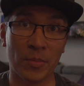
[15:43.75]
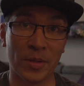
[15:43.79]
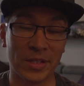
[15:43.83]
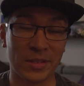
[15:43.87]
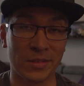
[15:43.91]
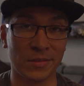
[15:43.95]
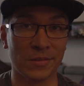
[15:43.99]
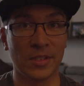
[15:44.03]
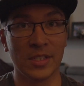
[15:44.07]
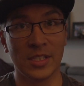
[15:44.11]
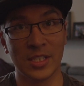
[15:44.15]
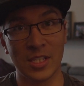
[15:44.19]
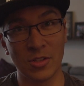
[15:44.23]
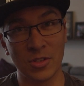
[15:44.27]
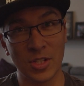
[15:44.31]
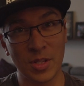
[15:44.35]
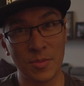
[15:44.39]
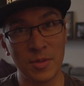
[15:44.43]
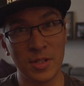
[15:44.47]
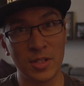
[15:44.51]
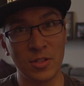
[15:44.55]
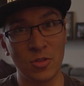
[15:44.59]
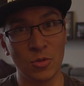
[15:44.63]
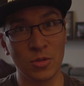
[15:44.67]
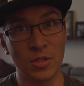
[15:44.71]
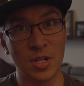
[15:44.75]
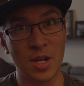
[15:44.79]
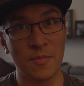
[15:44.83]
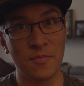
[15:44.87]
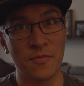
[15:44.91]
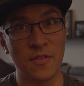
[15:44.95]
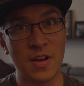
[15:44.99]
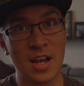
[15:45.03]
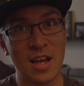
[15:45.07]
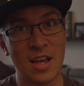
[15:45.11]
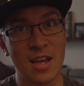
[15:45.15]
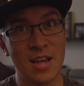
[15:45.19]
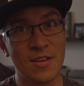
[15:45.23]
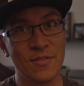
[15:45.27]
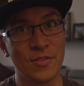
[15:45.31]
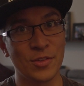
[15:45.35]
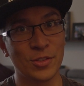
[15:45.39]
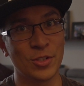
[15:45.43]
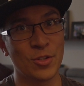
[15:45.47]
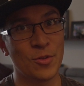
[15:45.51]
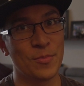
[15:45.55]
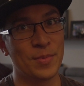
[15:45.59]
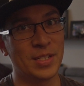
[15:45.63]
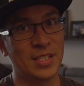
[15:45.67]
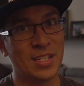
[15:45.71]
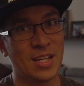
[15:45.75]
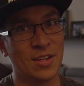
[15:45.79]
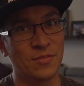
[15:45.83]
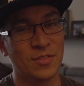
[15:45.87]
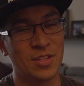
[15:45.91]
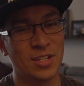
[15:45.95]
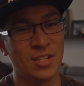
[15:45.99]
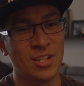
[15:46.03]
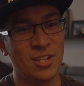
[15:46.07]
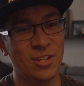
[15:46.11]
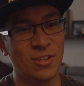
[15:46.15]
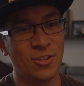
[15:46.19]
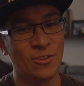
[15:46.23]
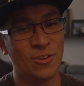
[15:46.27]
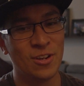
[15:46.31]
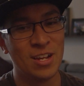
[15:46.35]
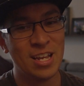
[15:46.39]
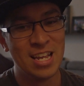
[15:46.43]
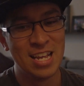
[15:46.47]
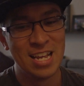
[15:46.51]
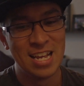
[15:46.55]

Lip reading: But since I was limited to a top 5, it's a little bit tough to do.